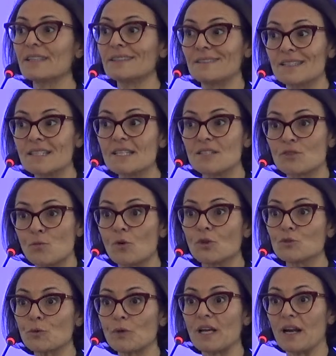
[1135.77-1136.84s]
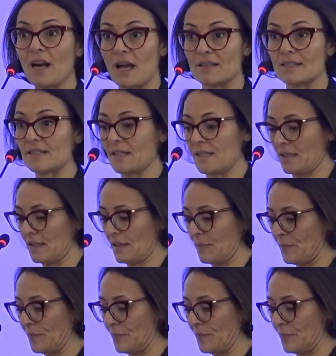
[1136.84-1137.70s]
that this is what we are asking.